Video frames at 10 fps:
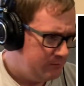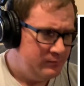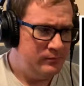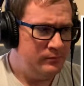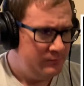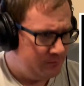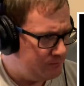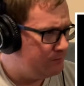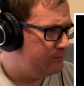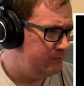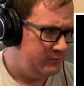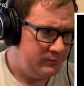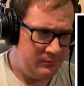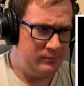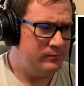
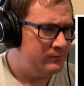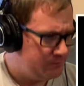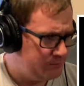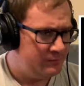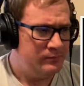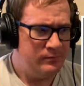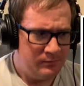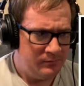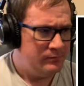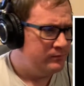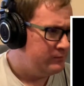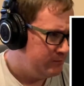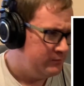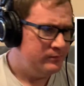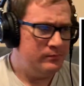
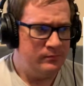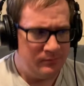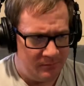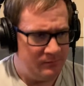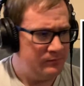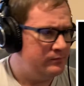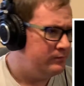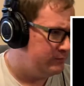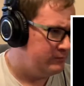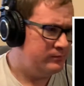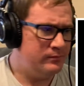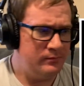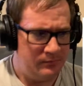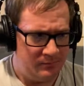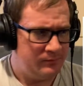
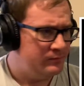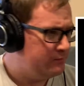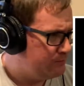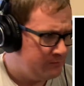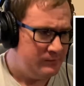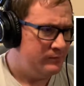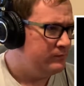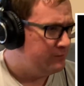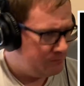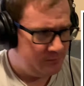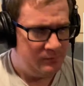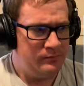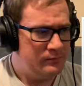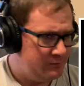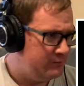
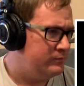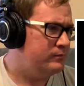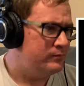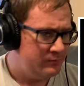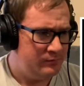[no speech]